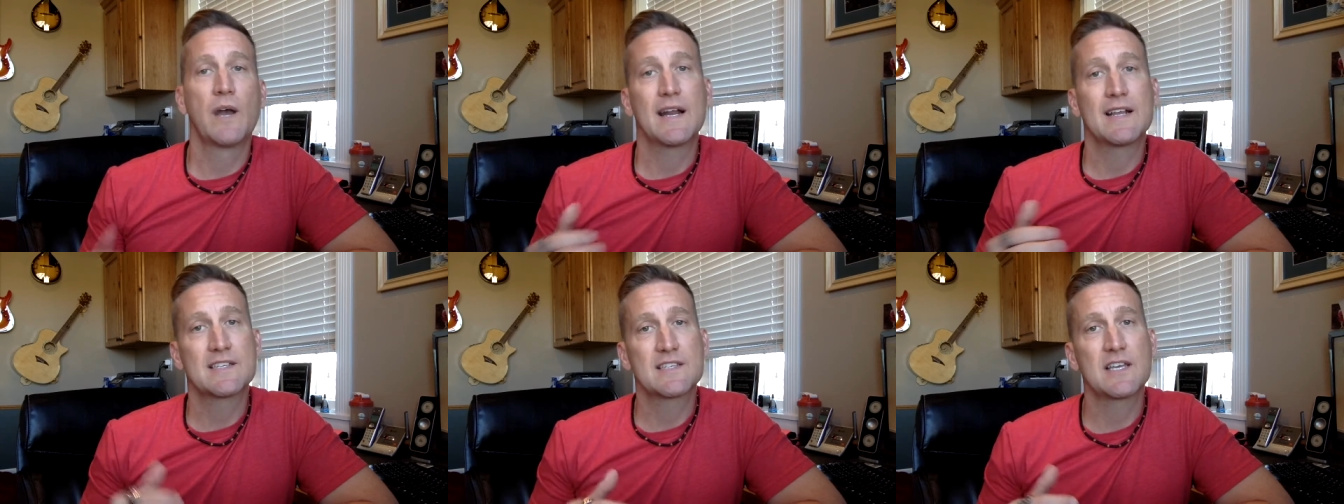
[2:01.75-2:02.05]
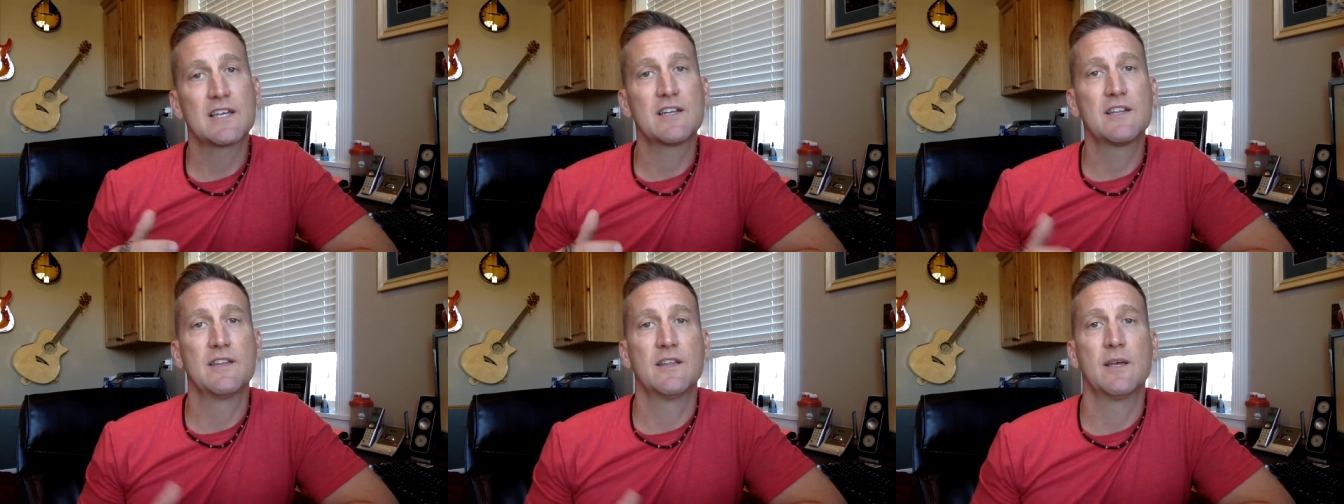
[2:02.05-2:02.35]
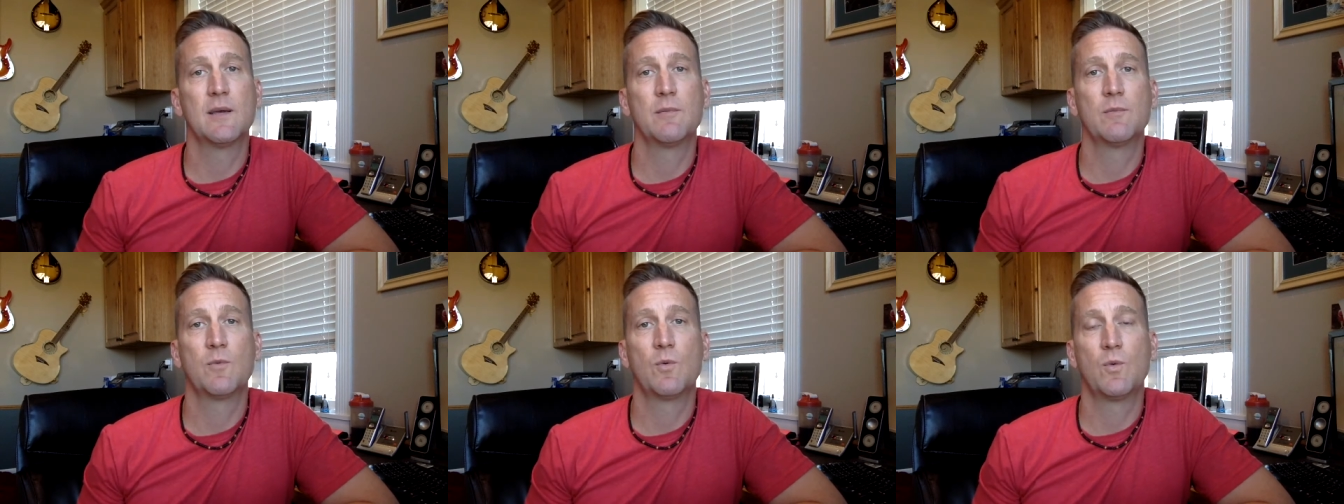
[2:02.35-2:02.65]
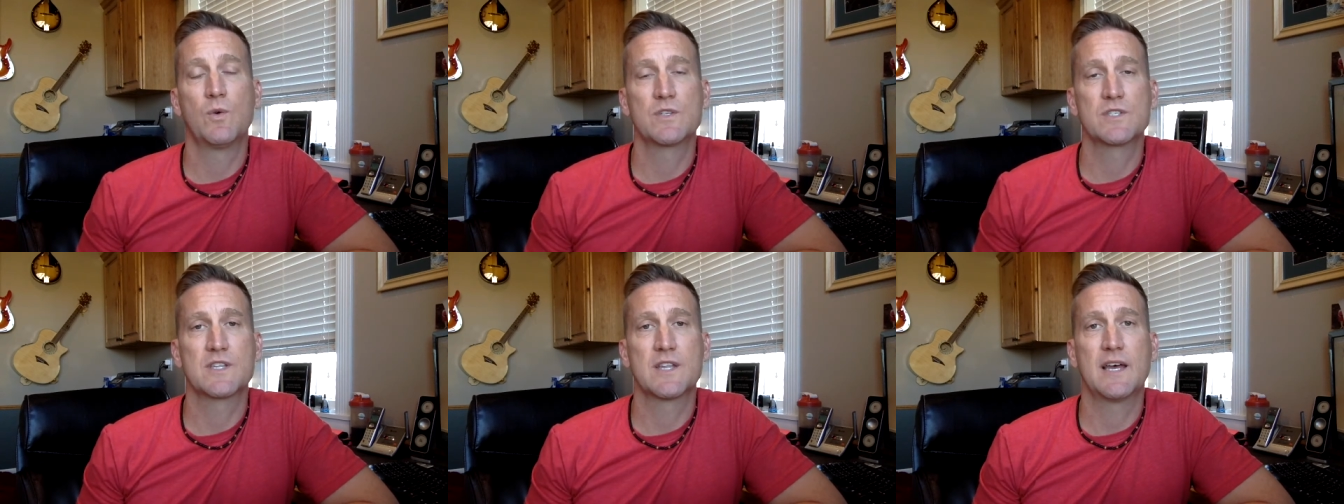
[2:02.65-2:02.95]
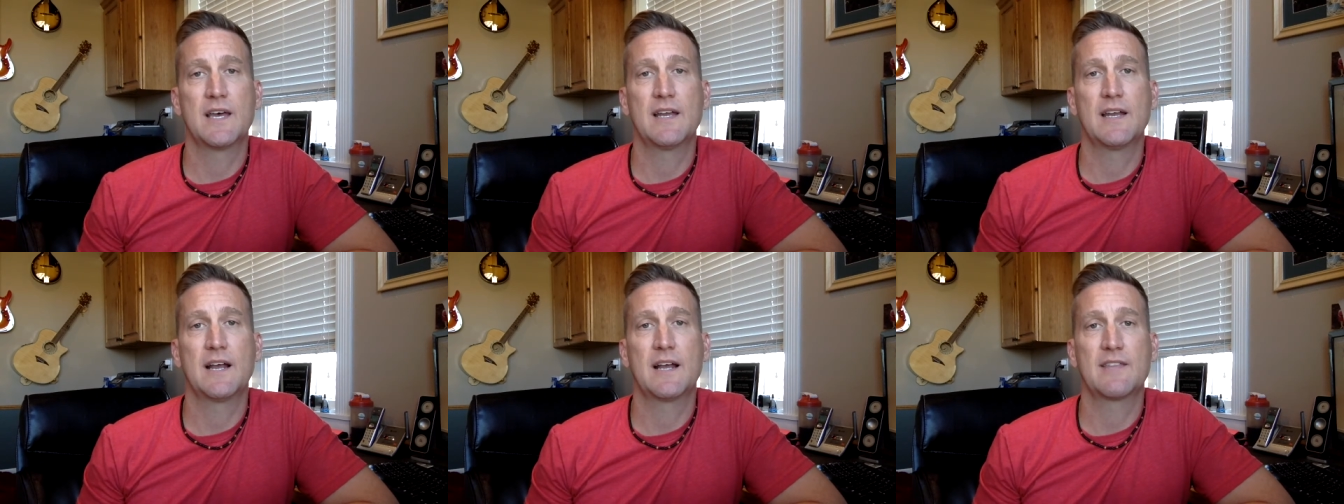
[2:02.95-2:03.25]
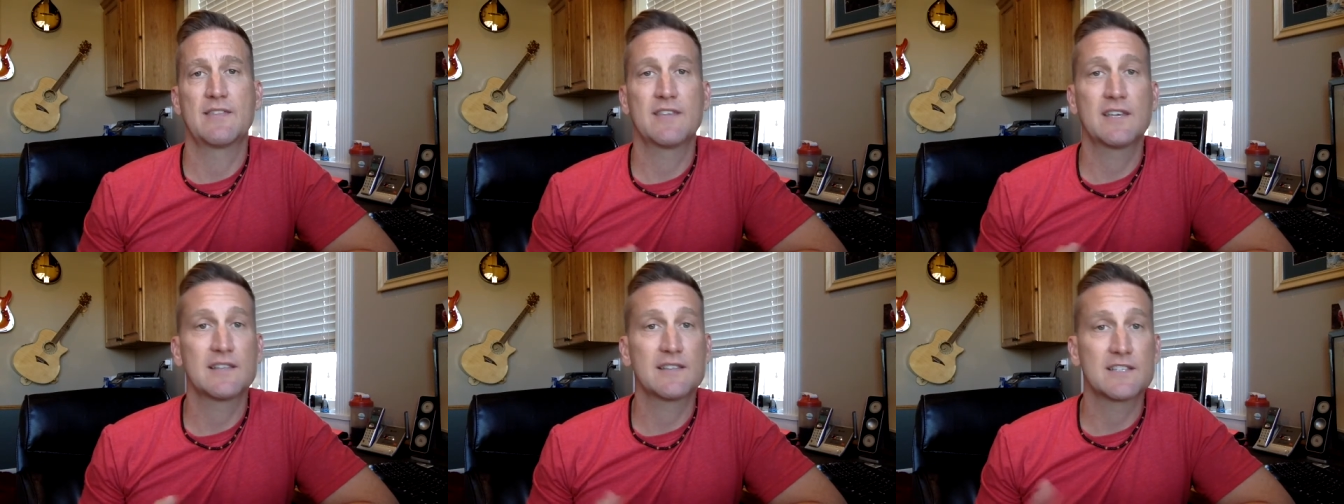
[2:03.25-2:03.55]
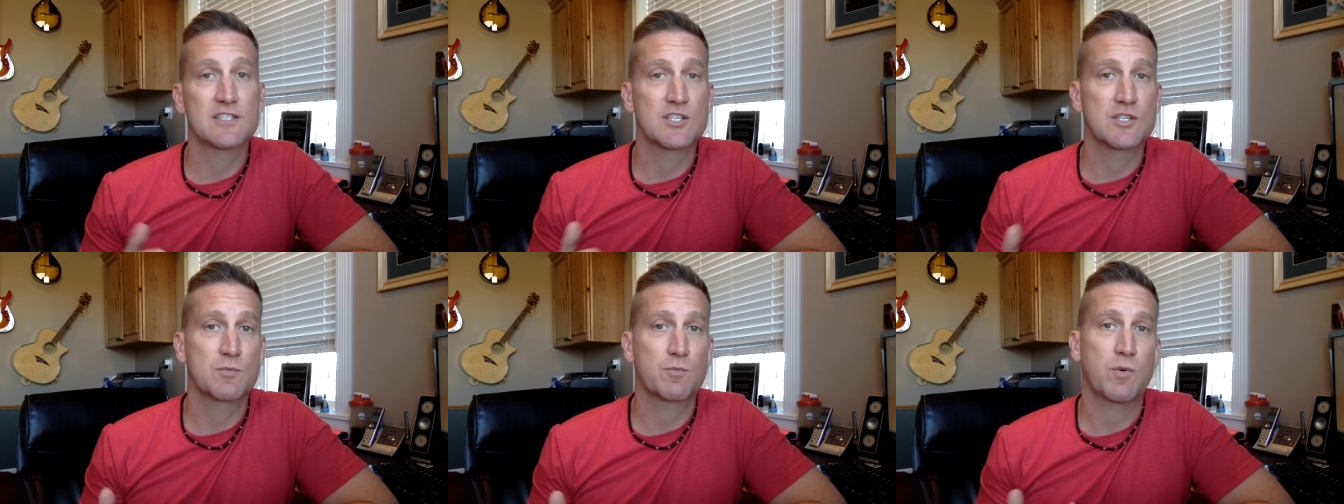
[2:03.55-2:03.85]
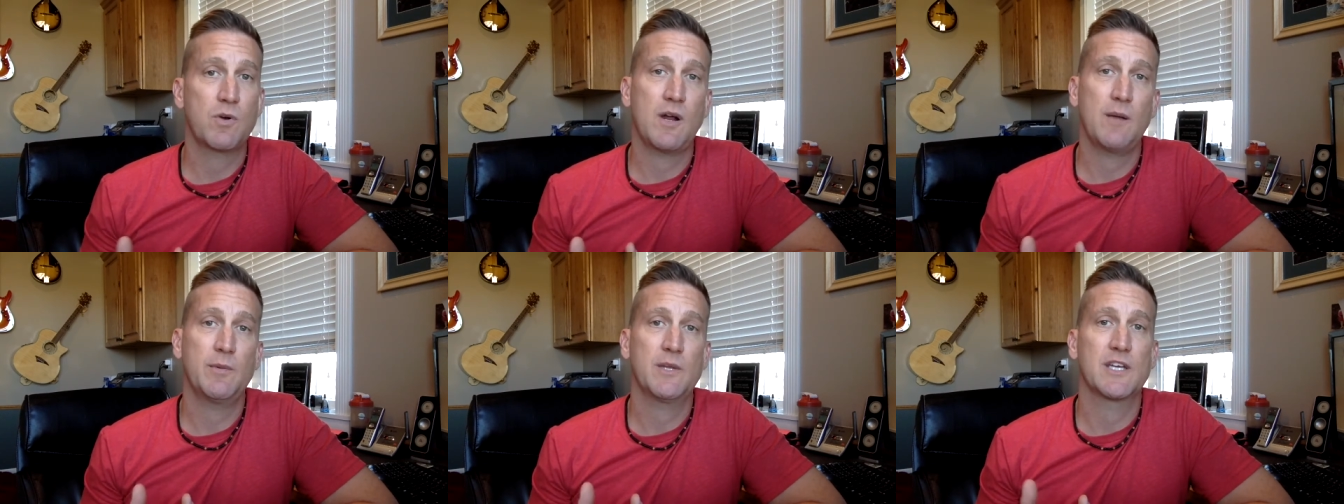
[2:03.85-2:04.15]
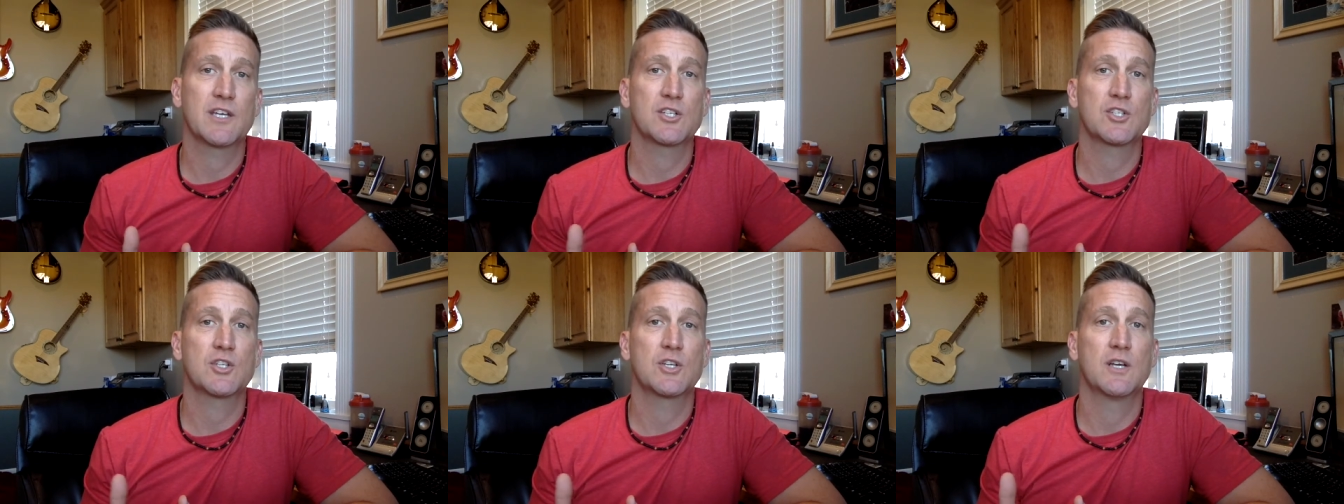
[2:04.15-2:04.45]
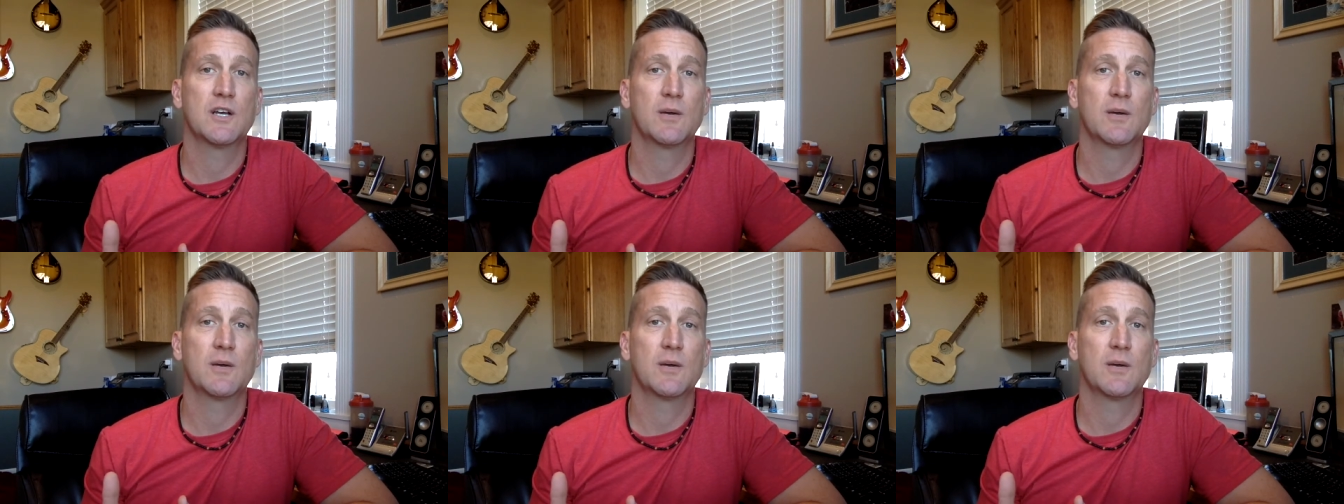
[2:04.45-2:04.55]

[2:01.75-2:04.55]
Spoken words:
I said to them was that I think this is probably